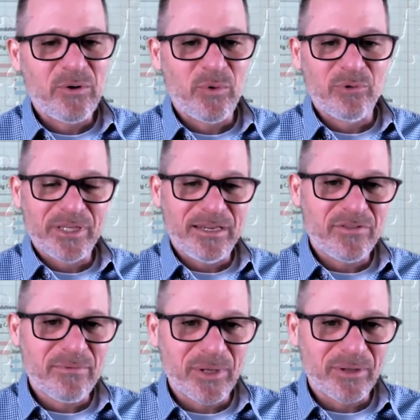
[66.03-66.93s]
We were leaving
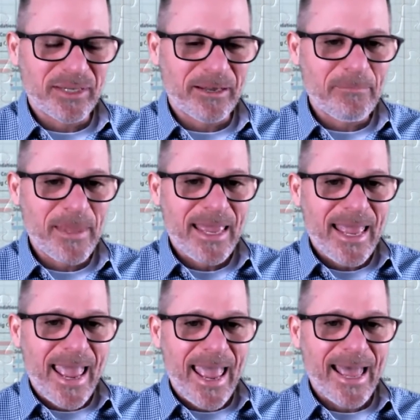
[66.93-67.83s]
the building,
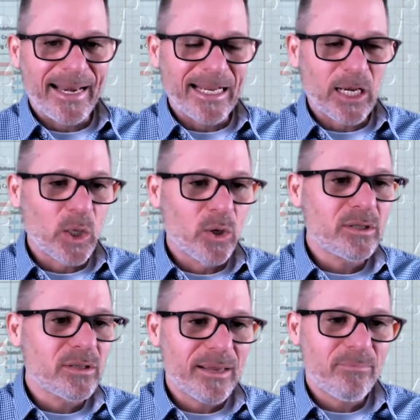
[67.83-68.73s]
and it
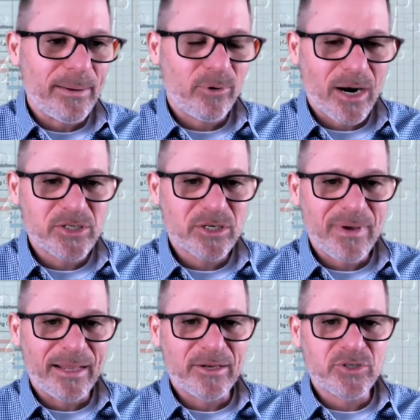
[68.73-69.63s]
looked like my project
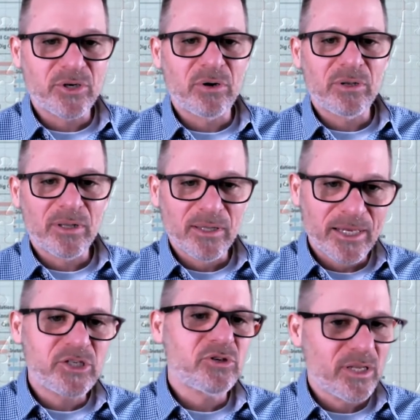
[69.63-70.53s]
manager
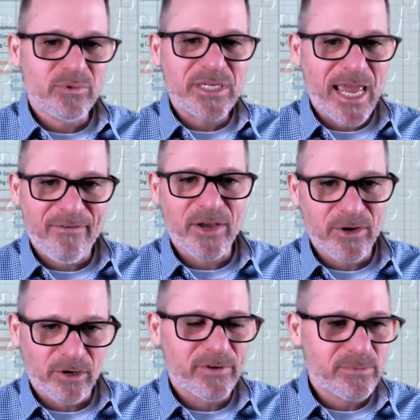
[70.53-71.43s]
literally was having a
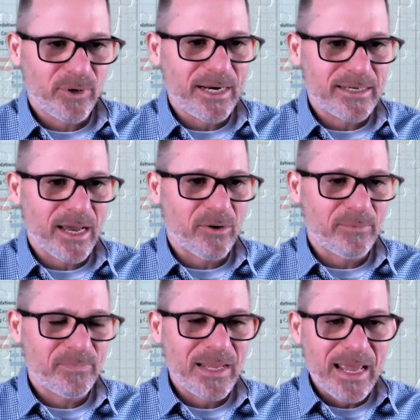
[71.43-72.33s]
nervous
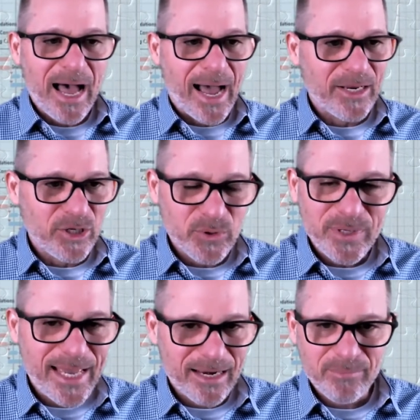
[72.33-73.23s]
breakdown. I knew
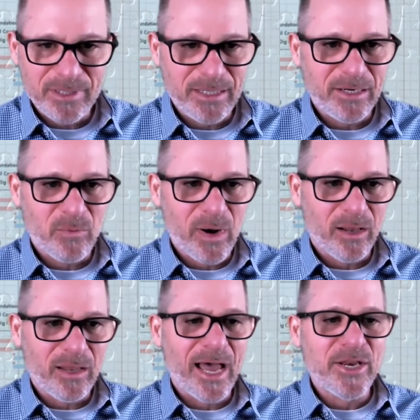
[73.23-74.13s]
he hadn't been eating
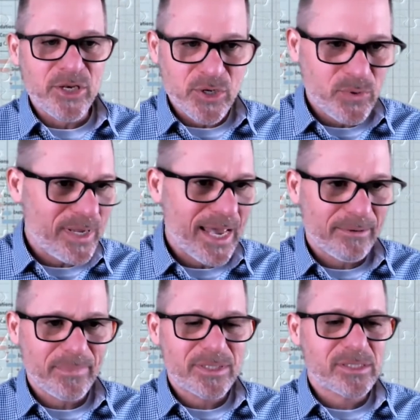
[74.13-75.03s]
well. I knew he
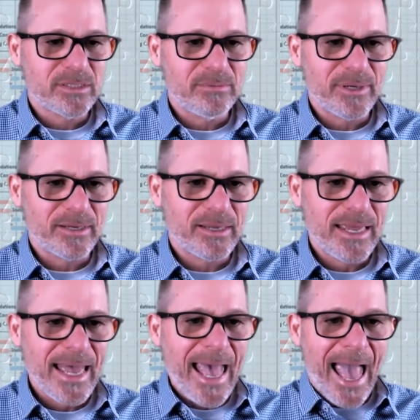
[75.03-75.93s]
hadn't been sleeping.
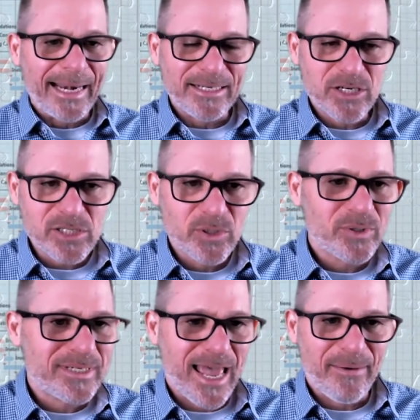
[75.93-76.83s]
And he just
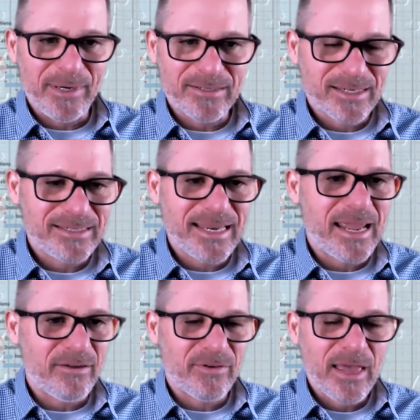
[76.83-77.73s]
looked at me and he said,
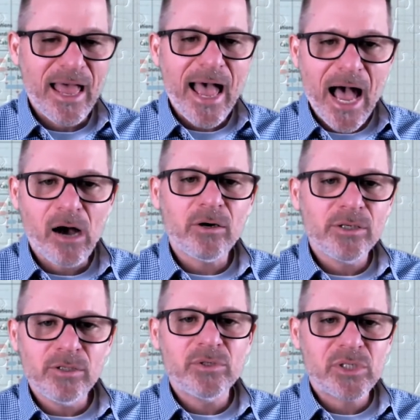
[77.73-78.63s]
Dave, how
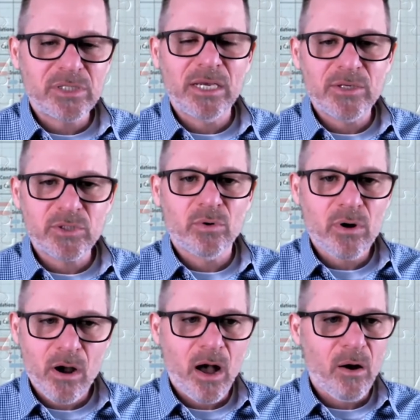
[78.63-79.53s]
can you stay so
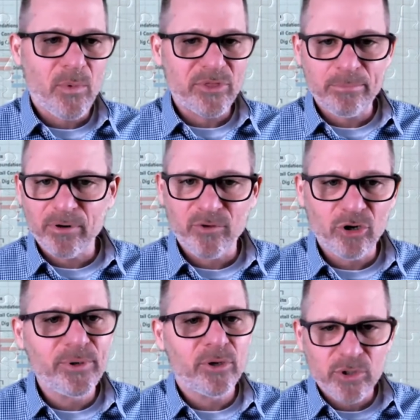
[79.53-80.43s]
calm when the
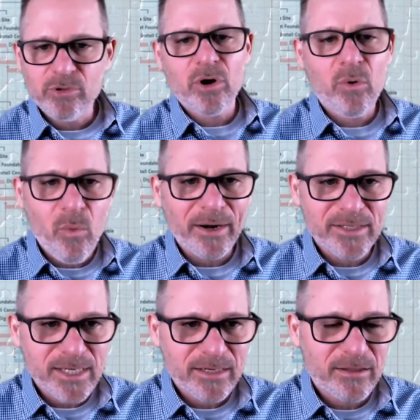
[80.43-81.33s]
proverbial you know what
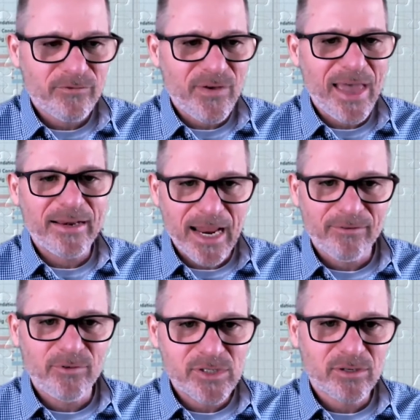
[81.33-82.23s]
is hitting the fan
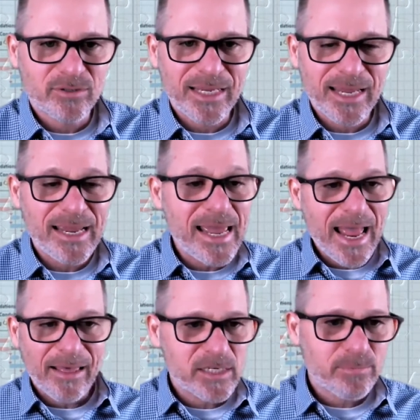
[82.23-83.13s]
every single day
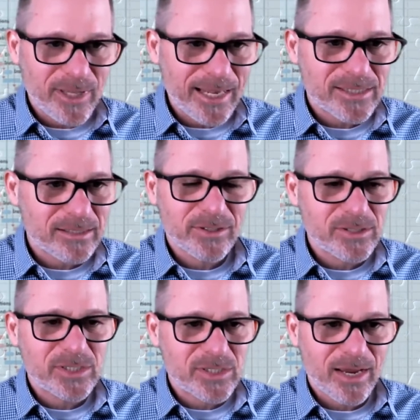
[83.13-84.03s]
and this plan still
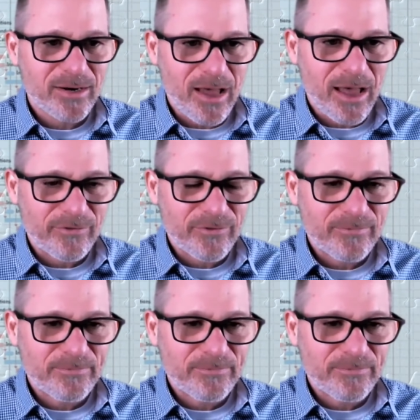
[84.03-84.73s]
isn't signed off?